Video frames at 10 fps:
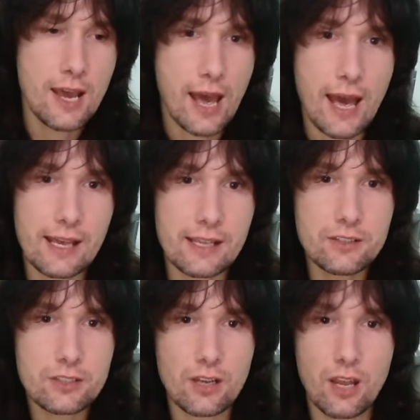
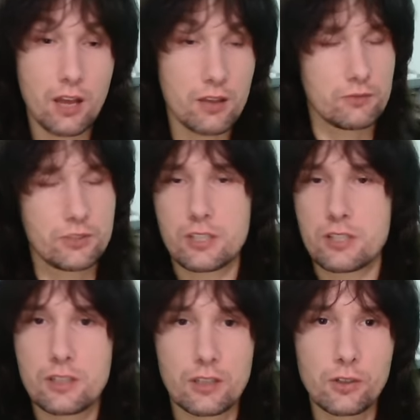And
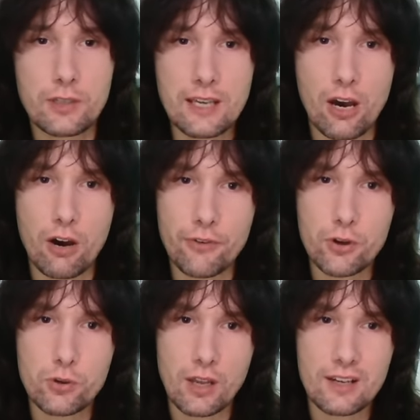just looking at our
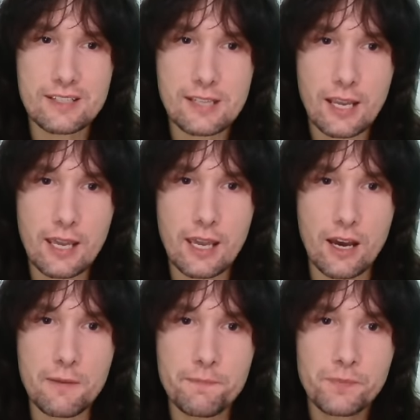vocal lines
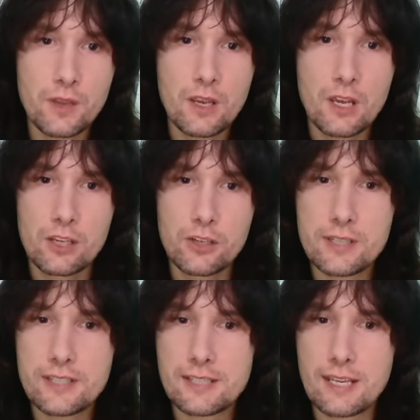here, you
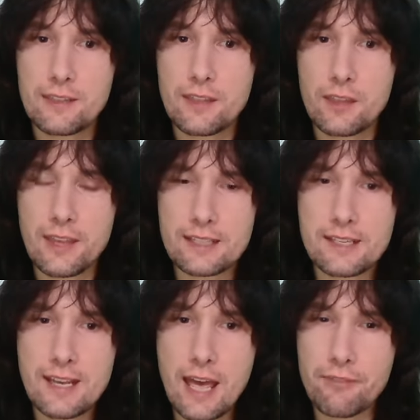can see that
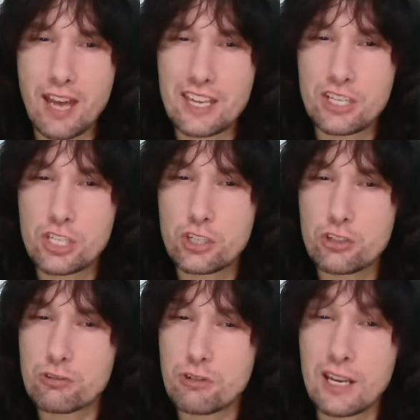there's never a
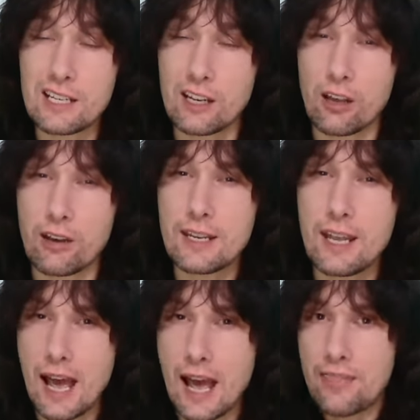straight line
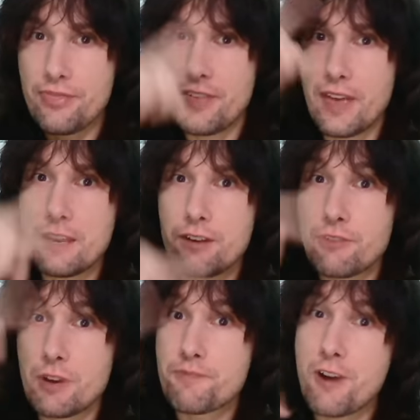and then
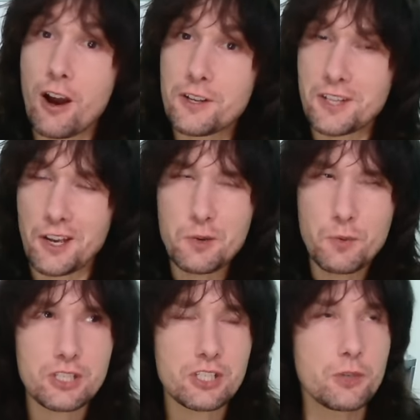vibrato,
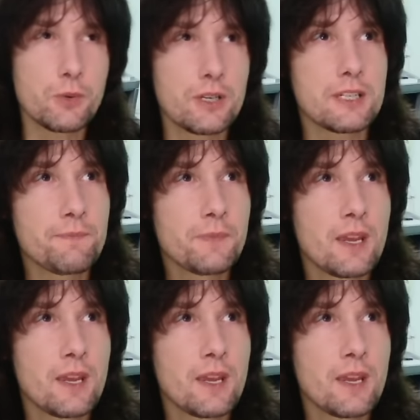which you would